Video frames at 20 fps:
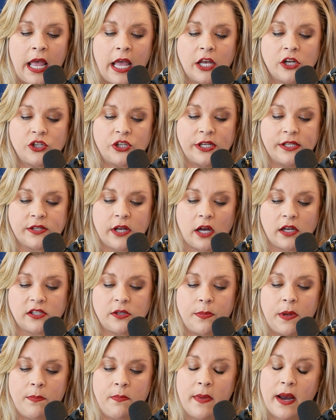She's also
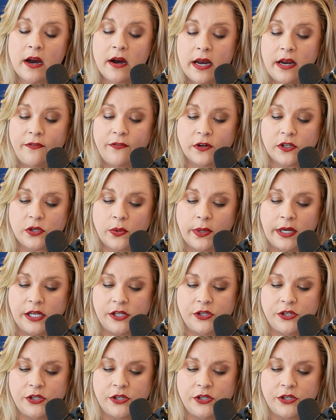been married for 22